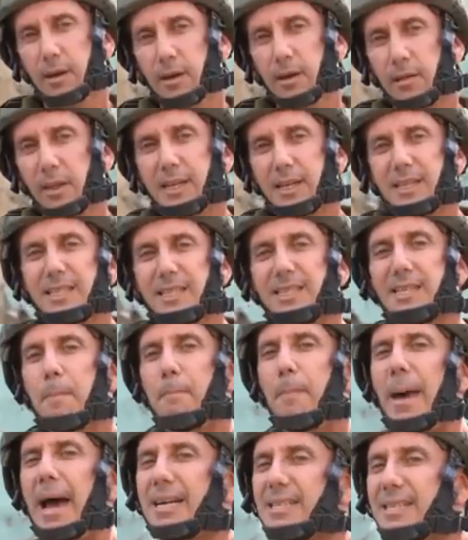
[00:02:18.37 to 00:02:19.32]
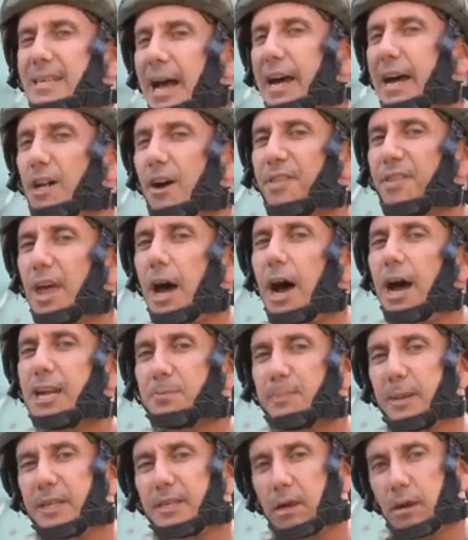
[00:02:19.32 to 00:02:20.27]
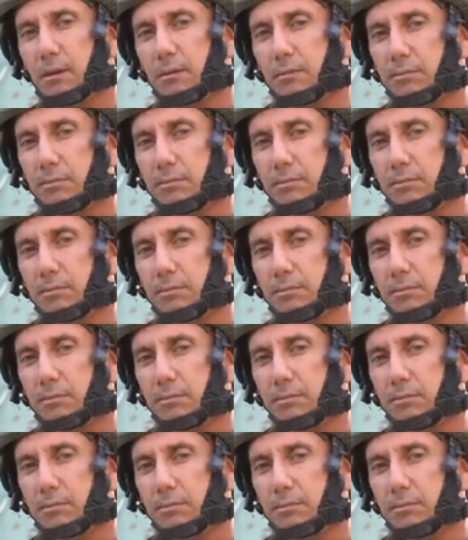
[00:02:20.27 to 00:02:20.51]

This is the back side of the hospital.